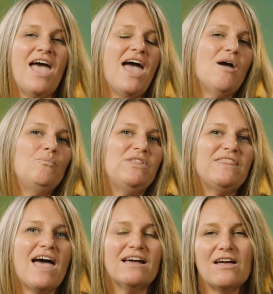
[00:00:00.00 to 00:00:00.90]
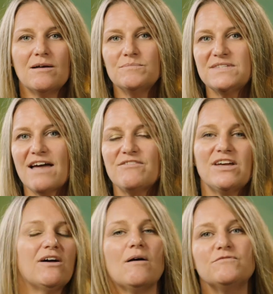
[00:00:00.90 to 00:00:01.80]
And with that comes having
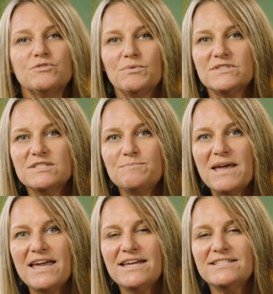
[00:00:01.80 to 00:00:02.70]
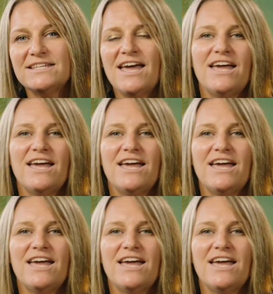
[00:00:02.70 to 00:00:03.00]
a comfortable space,